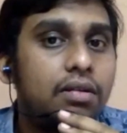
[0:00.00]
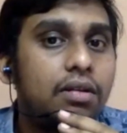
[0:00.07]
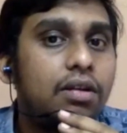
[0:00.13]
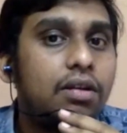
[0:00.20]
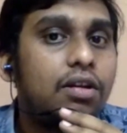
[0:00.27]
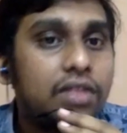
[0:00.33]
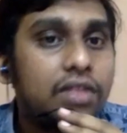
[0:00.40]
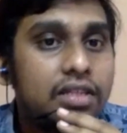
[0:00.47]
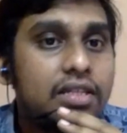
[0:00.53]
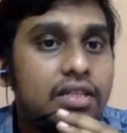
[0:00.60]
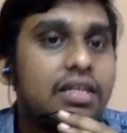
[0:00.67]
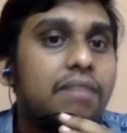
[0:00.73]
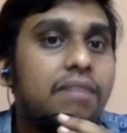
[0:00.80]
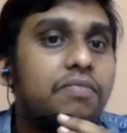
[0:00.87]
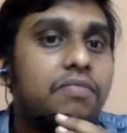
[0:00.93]
Now, this is
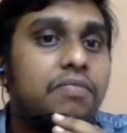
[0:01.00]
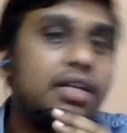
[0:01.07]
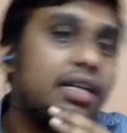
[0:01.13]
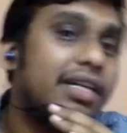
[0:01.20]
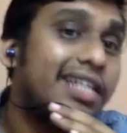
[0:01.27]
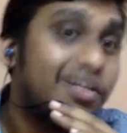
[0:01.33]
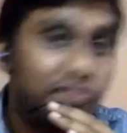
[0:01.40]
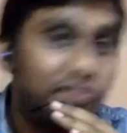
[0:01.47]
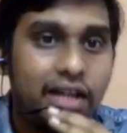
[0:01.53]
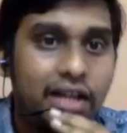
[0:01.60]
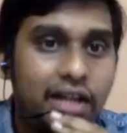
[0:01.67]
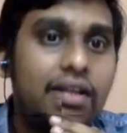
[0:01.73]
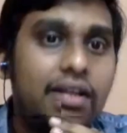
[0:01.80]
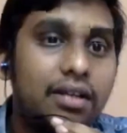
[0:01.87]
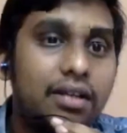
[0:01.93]
something
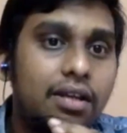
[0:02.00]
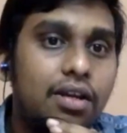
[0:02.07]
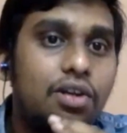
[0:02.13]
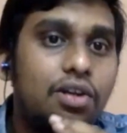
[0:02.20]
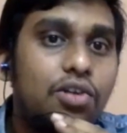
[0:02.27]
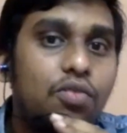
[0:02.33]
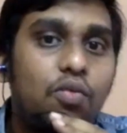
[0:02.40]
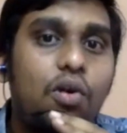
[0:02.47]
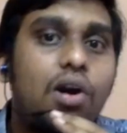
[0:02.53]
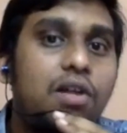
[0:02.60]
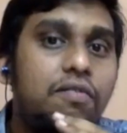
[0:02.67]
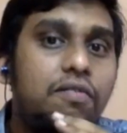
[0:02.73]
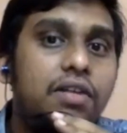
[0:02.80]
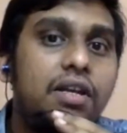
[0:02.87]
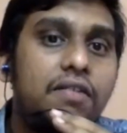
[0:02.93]
different to
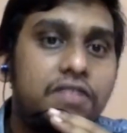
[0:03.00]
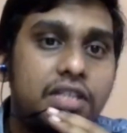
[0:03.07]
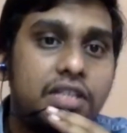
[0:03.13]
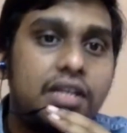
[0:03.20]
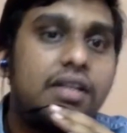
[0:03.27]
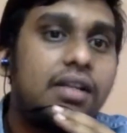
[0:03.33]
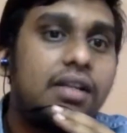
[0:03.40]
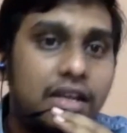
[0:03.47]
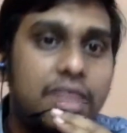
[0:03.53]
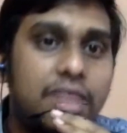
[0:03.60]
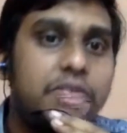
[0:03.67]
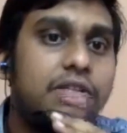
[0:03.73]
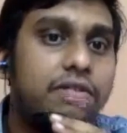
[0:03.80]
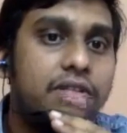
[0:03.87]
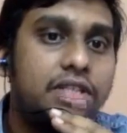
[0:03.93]
what we have generally
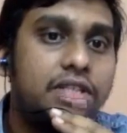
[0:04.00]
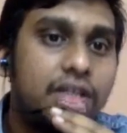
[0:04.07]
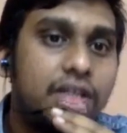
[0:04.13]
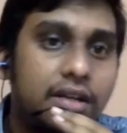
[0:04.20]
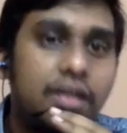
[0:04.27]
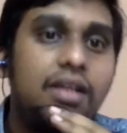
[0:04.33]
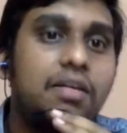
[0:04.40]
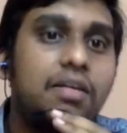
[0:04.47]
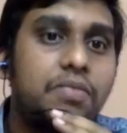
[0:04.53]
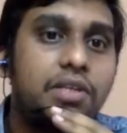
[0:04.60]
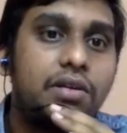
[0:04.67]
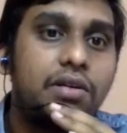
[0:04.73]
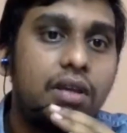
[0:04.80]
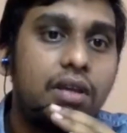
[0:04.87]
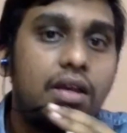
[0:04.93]
observed. Generally
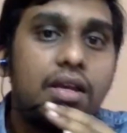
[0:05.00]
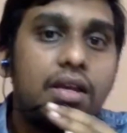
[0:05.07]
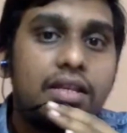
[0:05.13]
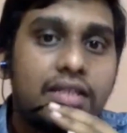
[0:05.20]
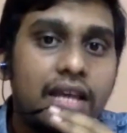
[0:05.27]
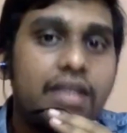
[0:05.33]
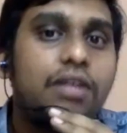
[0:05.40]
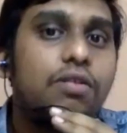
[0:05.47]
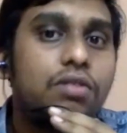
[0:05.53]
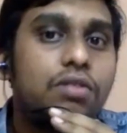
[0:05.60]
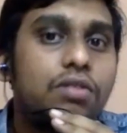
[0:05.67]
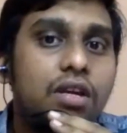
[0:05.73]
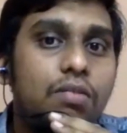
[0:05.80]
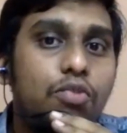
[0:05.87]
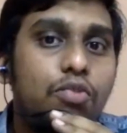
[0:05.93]
observed,
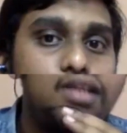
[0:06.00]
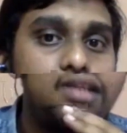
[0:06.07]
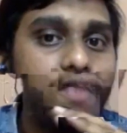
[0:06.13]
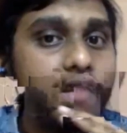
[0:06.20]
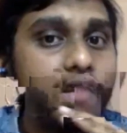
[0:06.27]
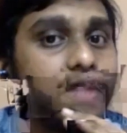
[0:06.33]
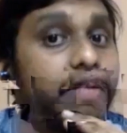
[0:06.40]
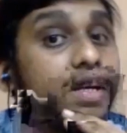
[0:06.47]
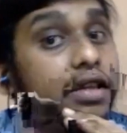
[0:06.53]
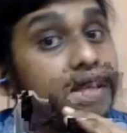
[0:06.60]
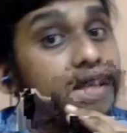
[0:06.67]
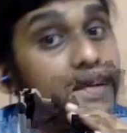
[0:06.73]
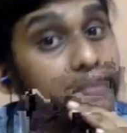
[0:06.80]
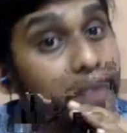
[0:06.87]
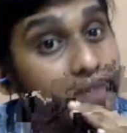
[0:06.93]
cyclones are more frequent in
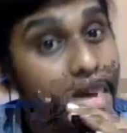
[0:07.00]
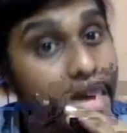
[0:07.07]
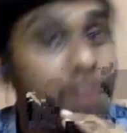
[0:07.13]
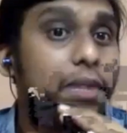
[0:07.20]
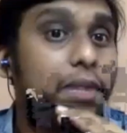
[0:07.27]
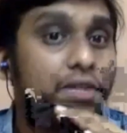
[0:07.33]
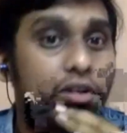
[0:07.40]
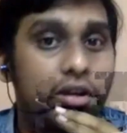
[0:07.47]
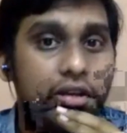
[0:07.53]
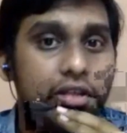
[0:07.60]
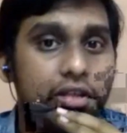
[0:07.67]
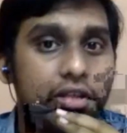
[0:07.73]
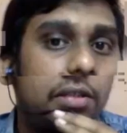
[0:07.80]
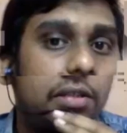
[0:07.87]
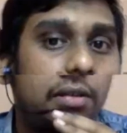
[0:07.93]
the Bay of Bengal
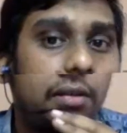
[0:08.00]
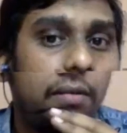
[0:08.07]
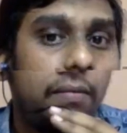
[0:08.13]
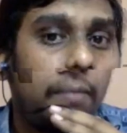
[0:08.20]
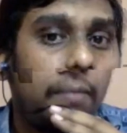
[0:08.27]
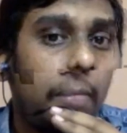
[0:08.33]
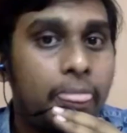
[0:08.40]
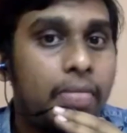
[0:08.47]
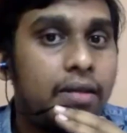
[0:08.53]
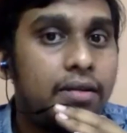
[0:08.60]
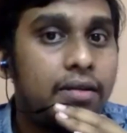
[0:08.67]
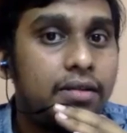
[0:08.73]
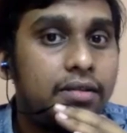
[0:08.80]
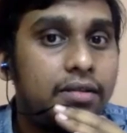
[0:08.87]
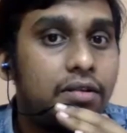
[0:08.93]
region.
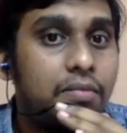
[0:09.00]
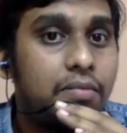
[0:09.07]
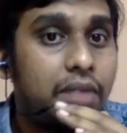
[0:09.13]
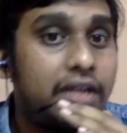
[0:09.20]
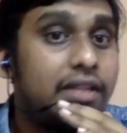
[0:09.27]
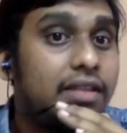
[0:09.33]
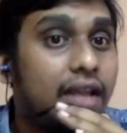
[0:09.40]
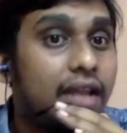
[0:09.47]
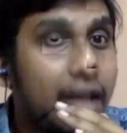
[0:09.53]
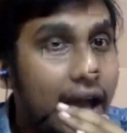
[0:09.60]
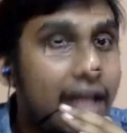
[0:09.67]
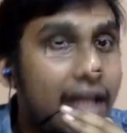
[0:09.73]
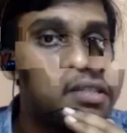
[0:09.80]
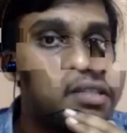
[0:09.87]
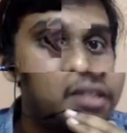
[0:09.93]
But in the
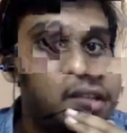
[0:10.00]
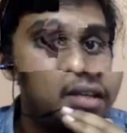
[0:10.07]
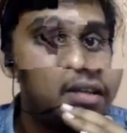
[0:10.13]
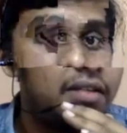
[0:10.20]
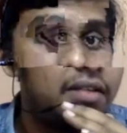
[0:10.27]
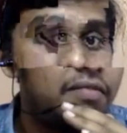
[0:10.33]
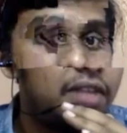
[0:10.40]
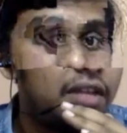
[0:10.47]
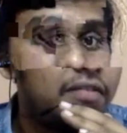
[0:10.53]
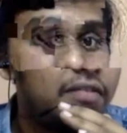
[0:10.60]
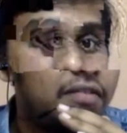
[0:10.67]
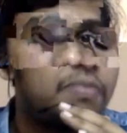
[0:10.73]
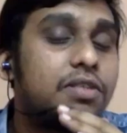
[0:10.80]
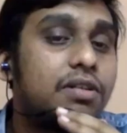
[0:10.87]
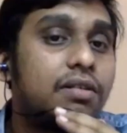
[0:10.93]
last year, we have
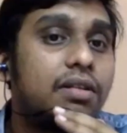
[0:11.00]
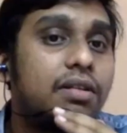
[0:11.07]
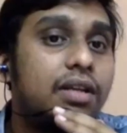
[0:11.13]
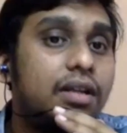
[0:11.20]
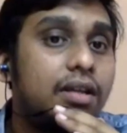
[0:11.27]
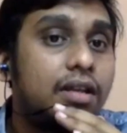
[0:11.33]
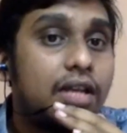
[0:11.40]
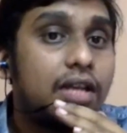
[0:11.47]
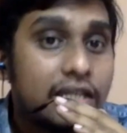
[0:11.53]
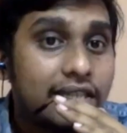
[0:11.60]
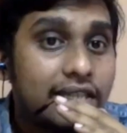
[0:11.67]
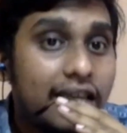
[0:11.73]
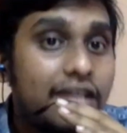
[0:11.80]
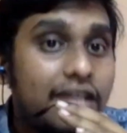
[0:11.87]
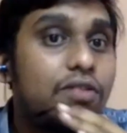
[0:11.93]
observed that
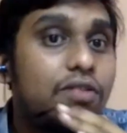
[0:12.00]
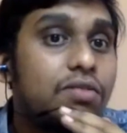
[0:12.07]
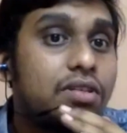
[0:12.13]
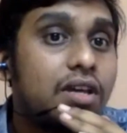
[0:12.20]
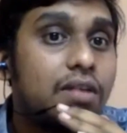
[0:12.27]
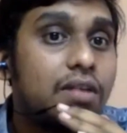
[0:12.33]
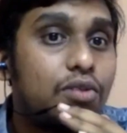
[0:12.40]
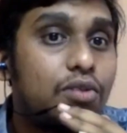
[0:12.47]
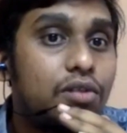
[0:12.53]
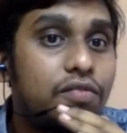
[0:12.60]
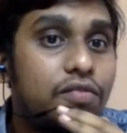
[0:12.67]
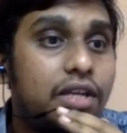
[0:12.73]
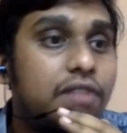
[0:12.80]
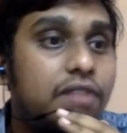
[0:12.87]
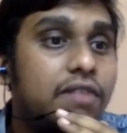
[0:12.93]
cyclones are more
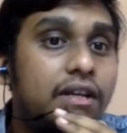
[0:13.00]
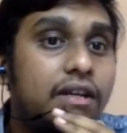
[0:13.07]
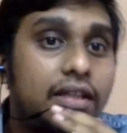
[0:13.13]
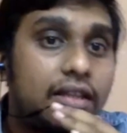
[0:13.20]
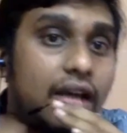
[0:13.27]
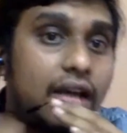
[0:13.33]
frequent in the